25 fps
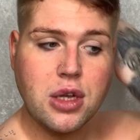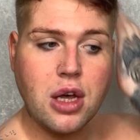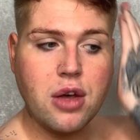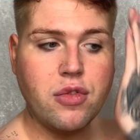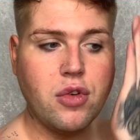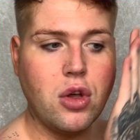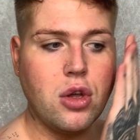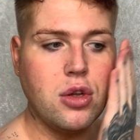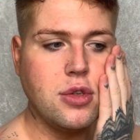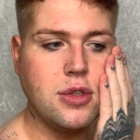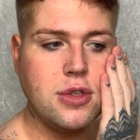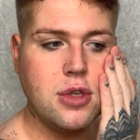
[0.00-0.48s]
I've
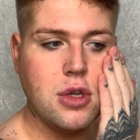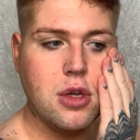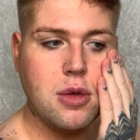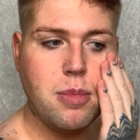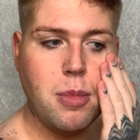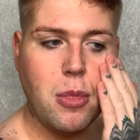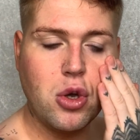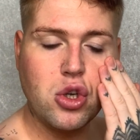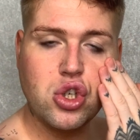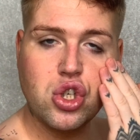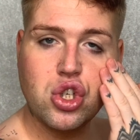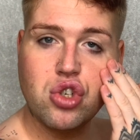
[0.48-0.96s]
also
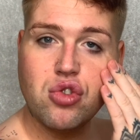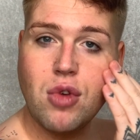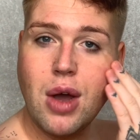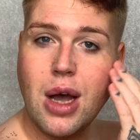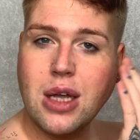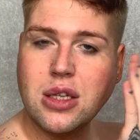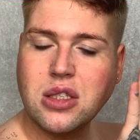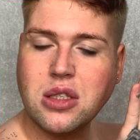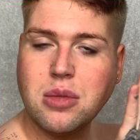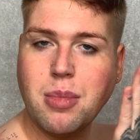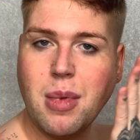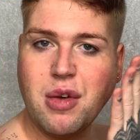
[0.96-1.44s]

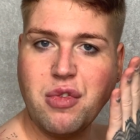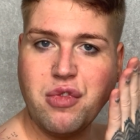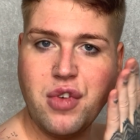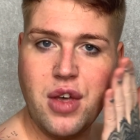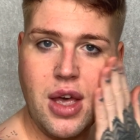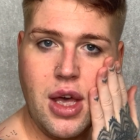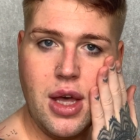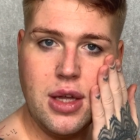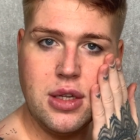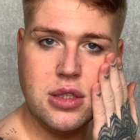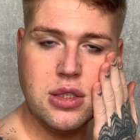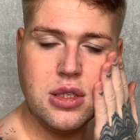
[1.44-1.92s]
moisturised my
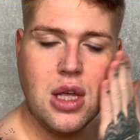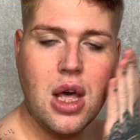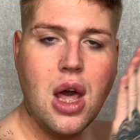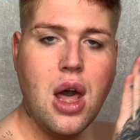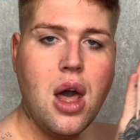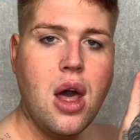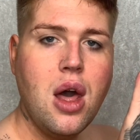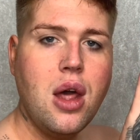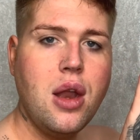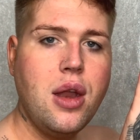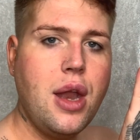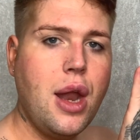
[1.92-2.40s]
face.
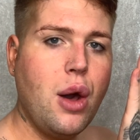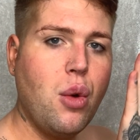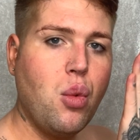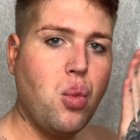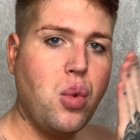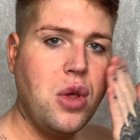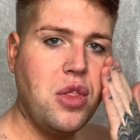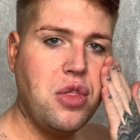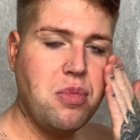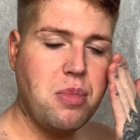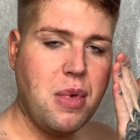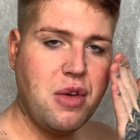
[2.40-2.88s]
Now
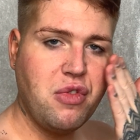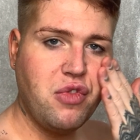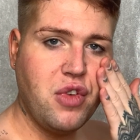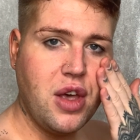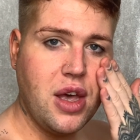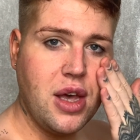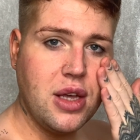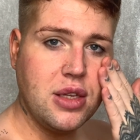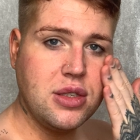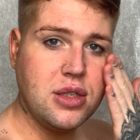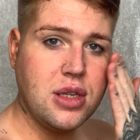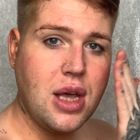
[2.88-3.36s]
with my
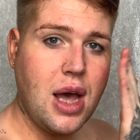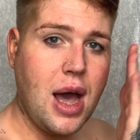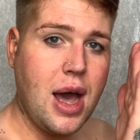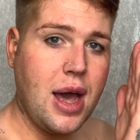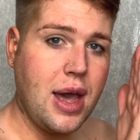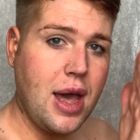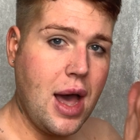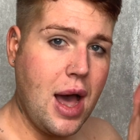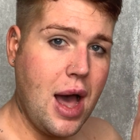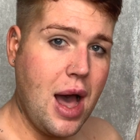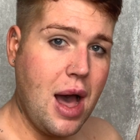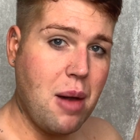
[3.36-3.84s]
face,
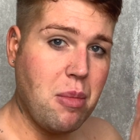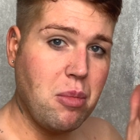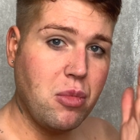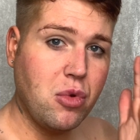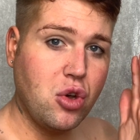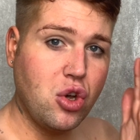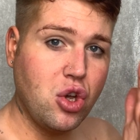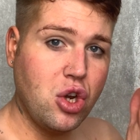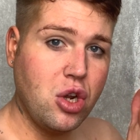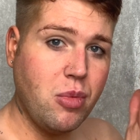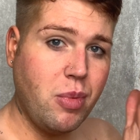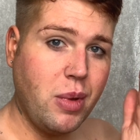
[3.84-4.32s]
I am
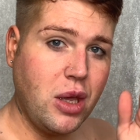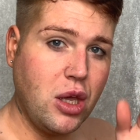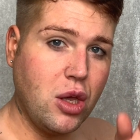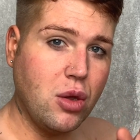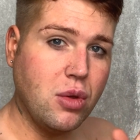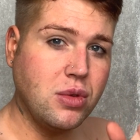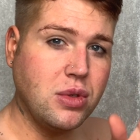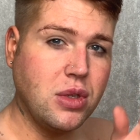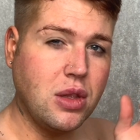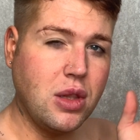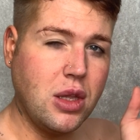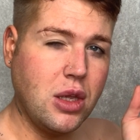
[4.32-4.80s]
going to be
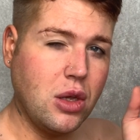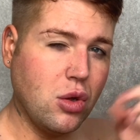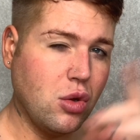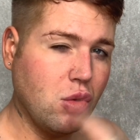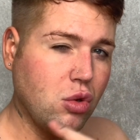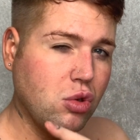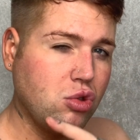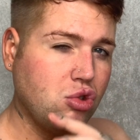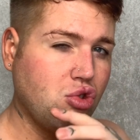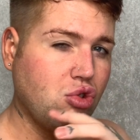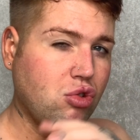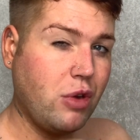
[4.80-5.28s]
using the
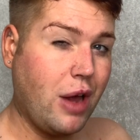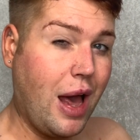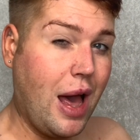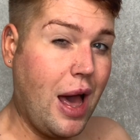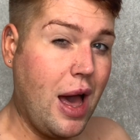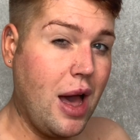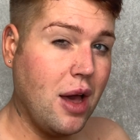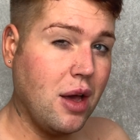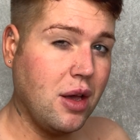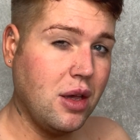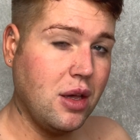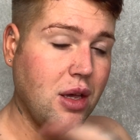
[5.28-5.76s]
Ultra
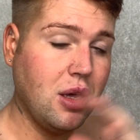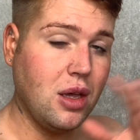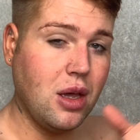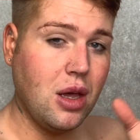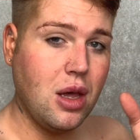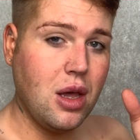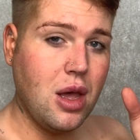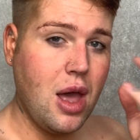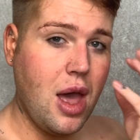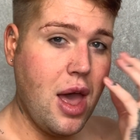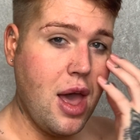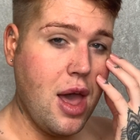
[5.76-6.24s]
Dark,
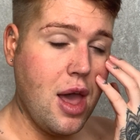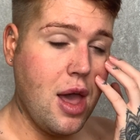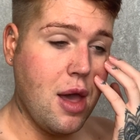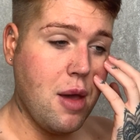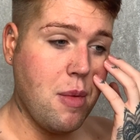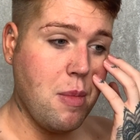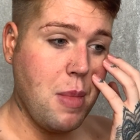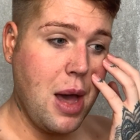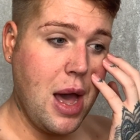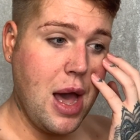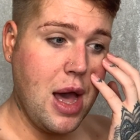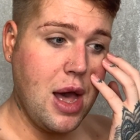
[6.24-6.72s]
and